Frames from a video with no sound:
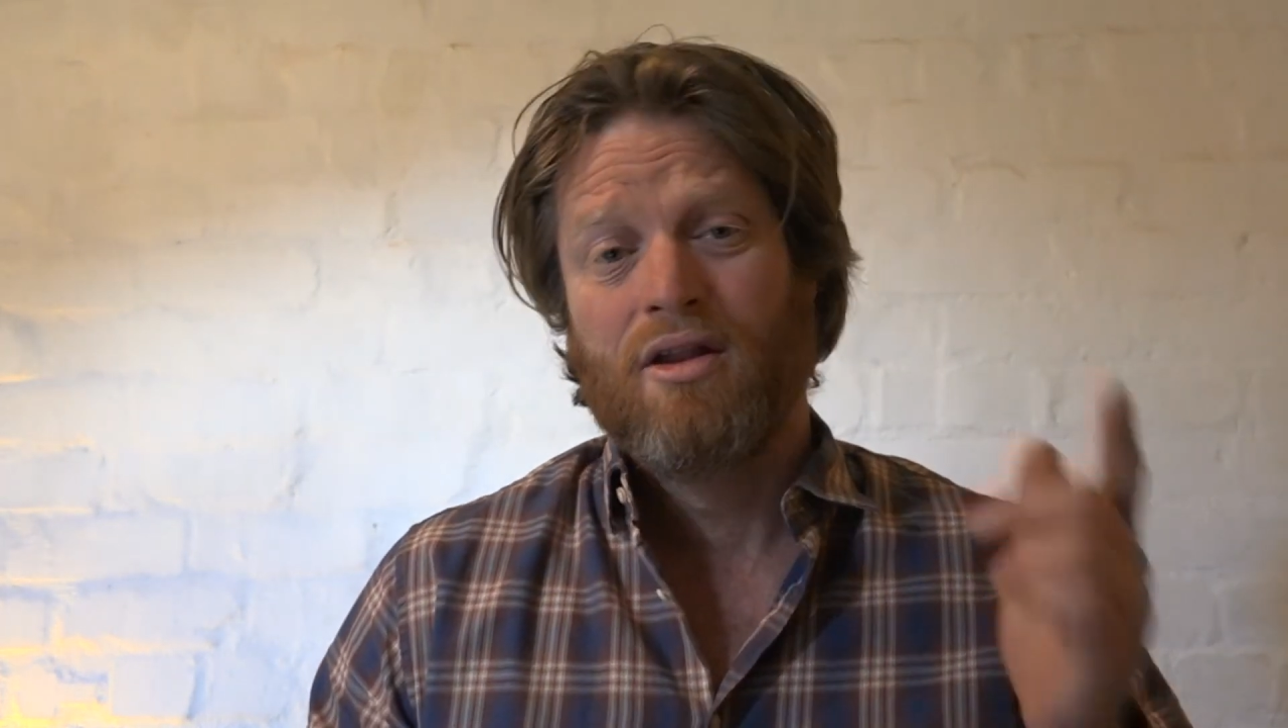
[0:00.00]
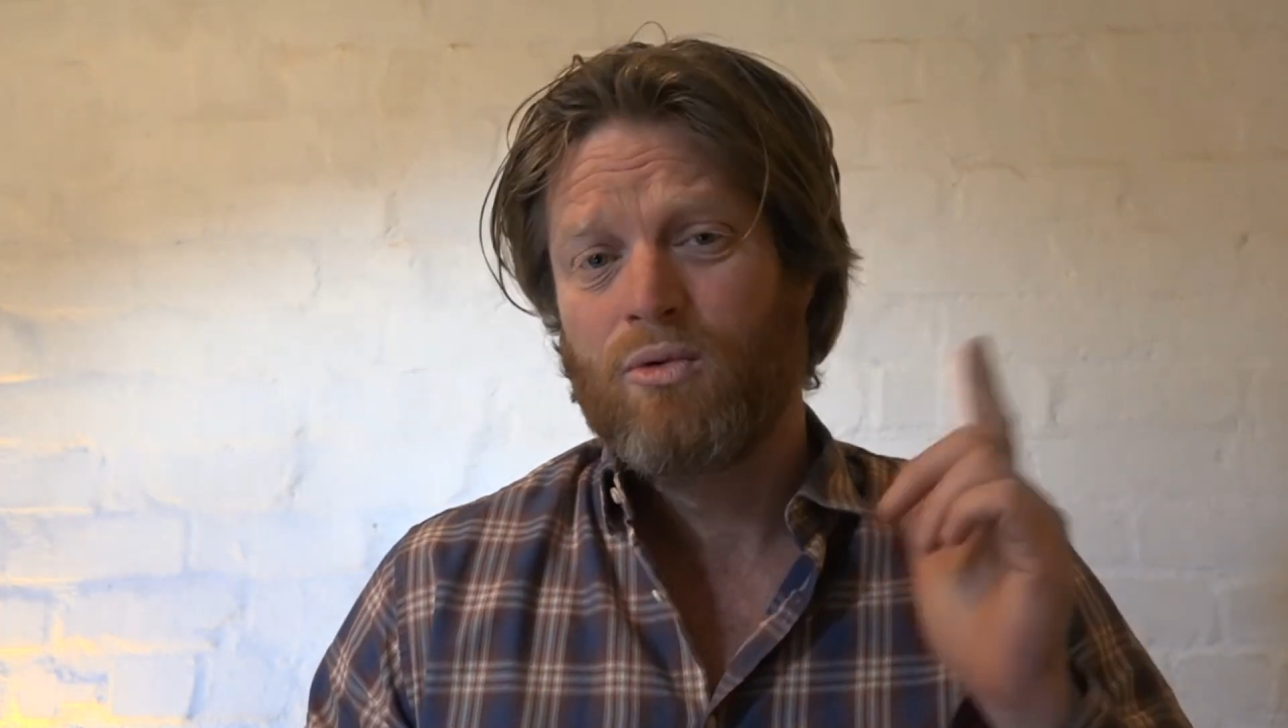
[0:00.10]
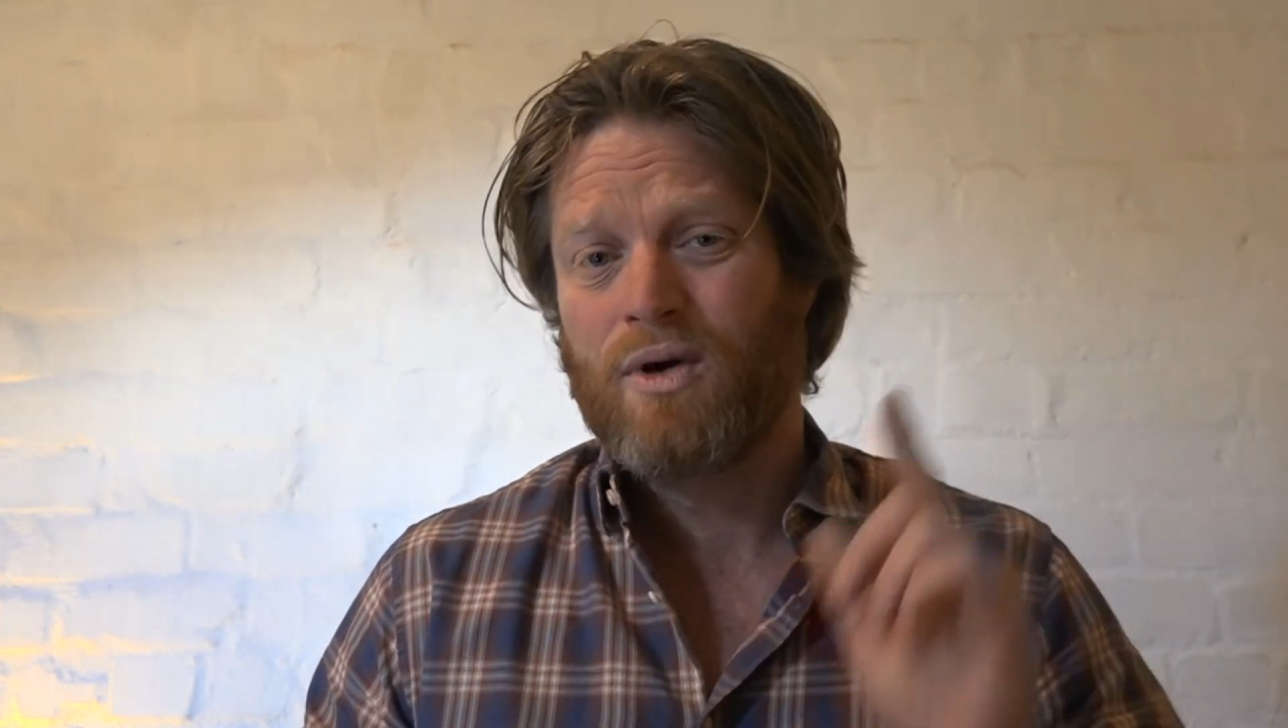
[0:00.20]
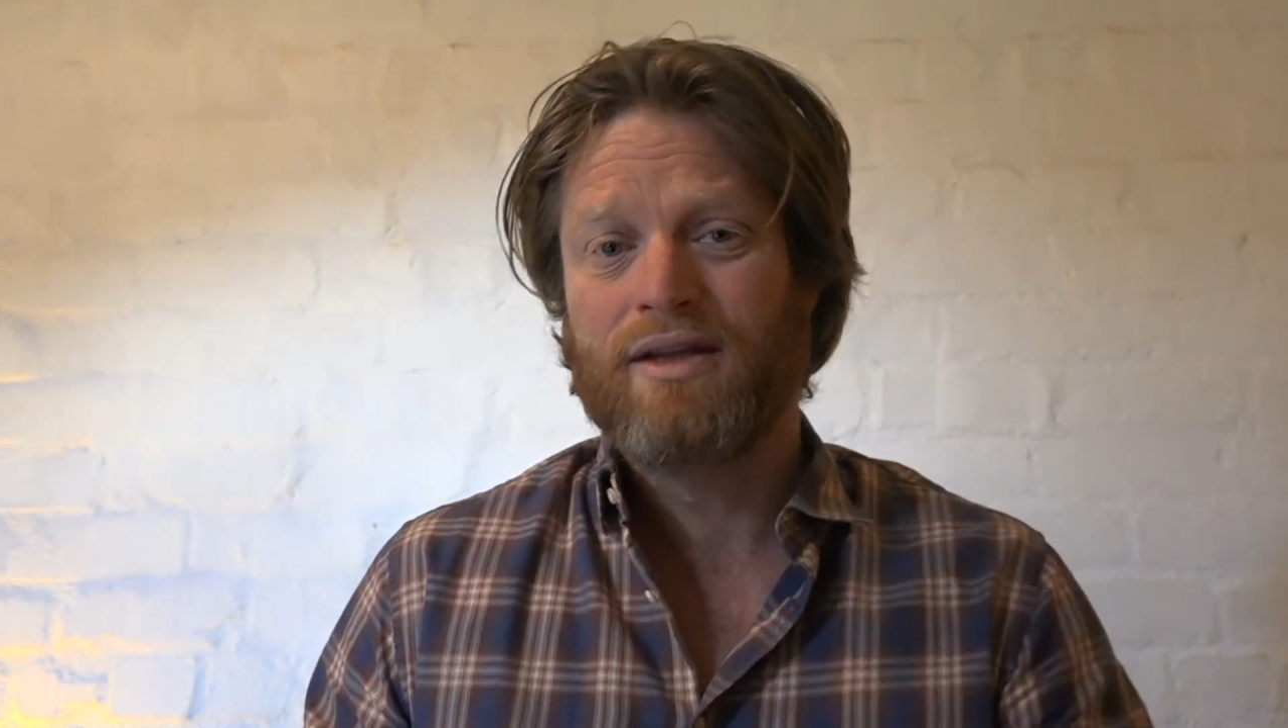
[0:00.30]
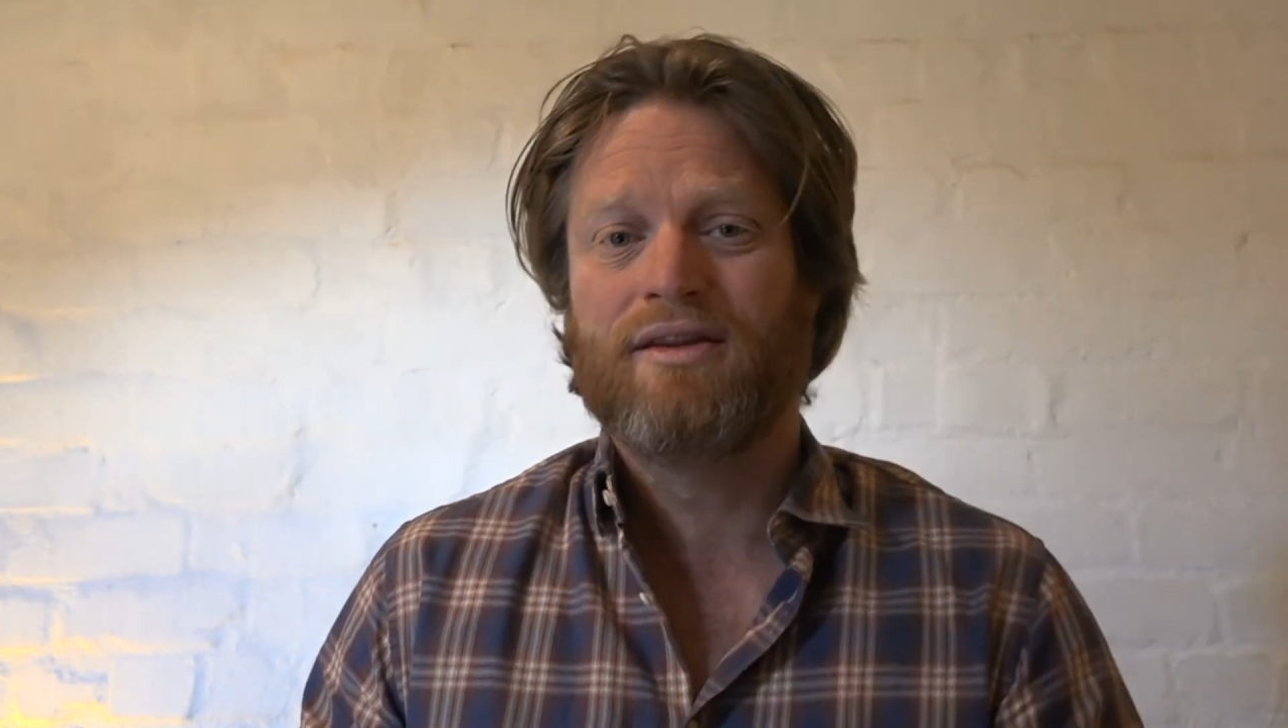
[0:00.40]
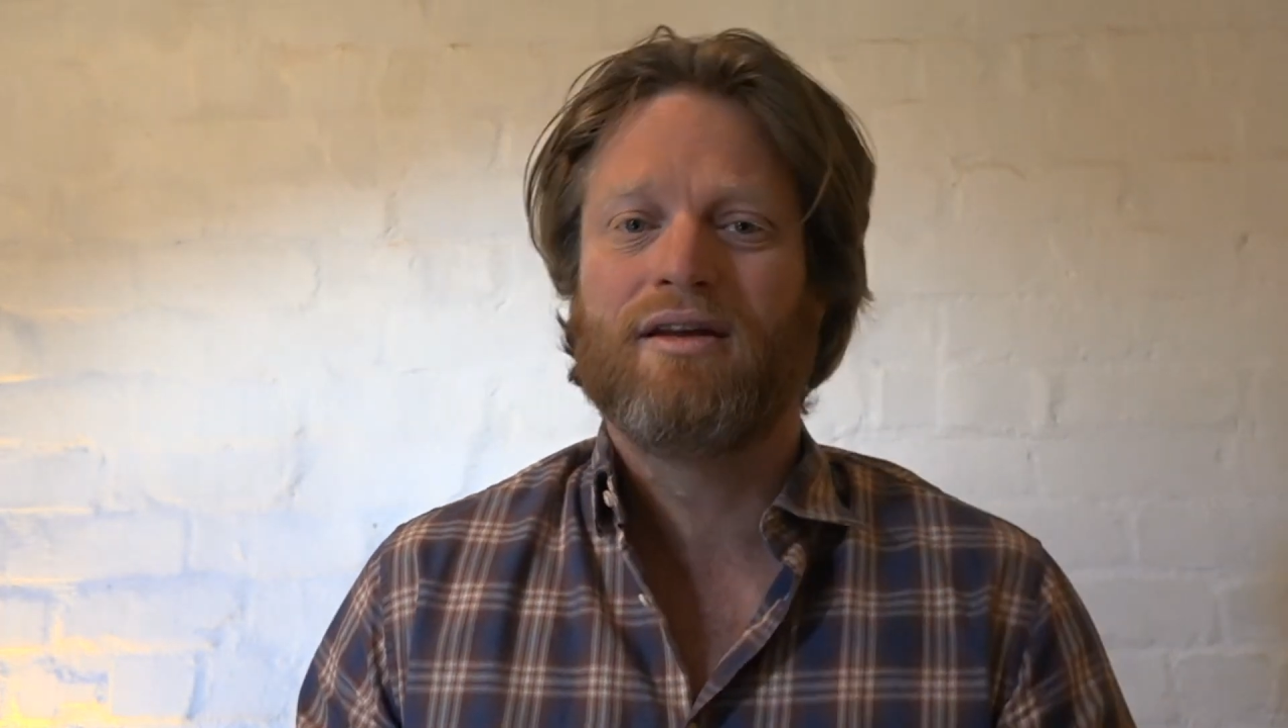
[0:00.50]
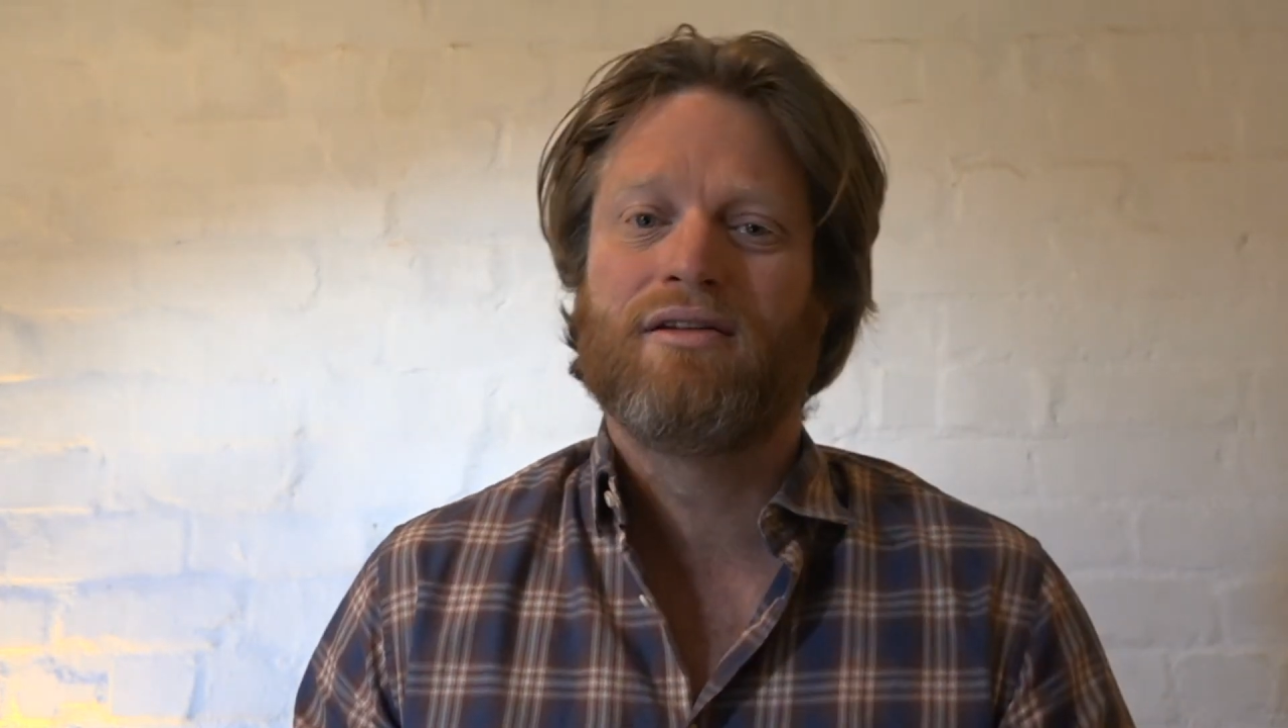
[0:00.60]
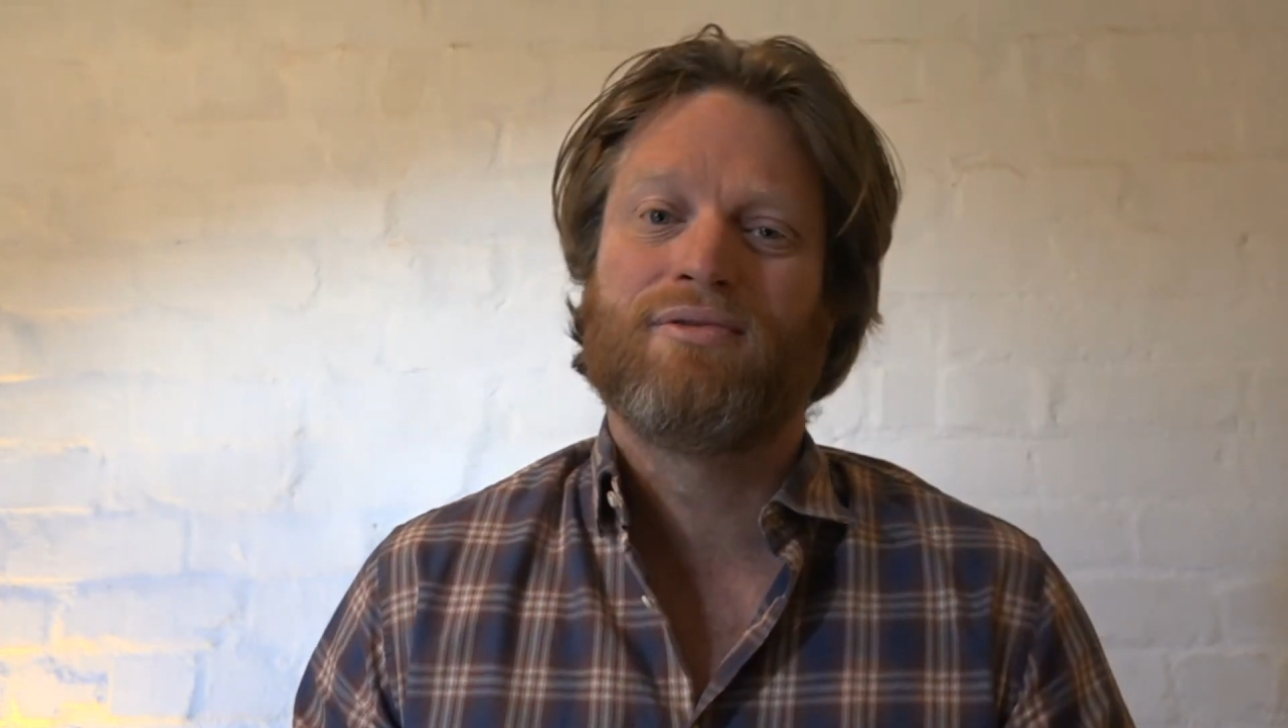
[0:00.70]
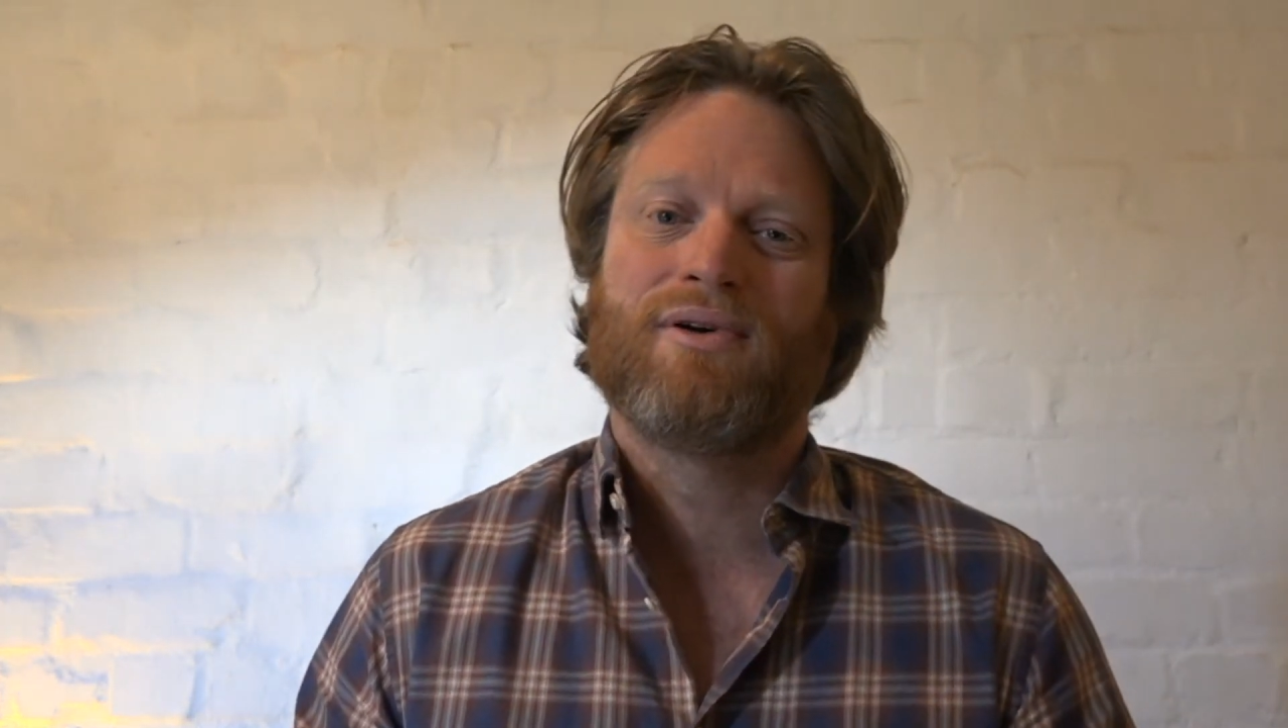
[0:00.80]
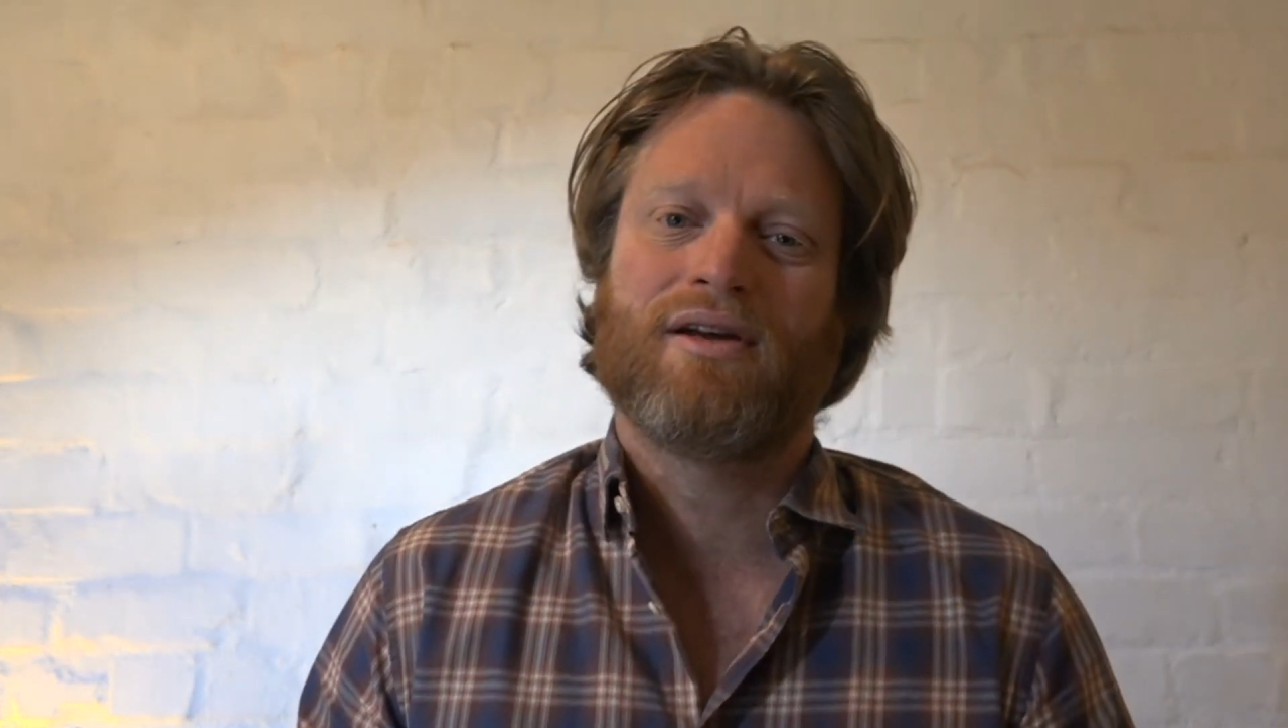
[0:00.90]
The one
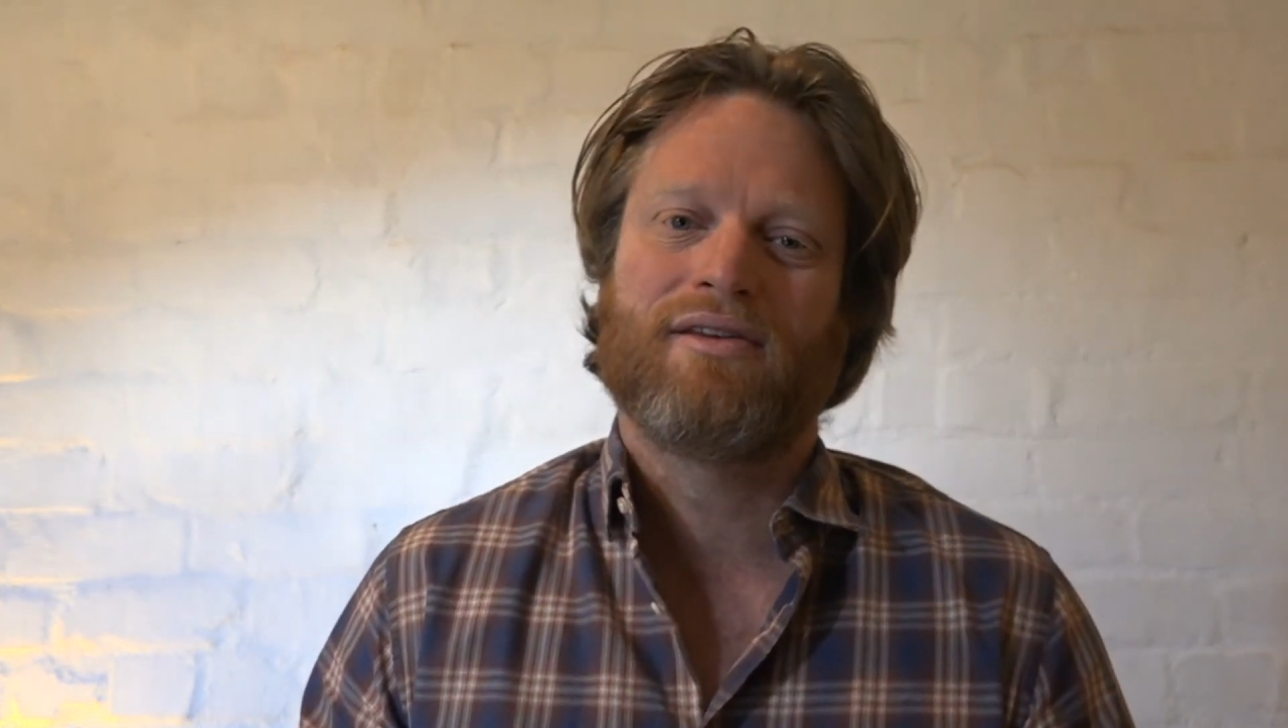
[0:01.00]
thing for our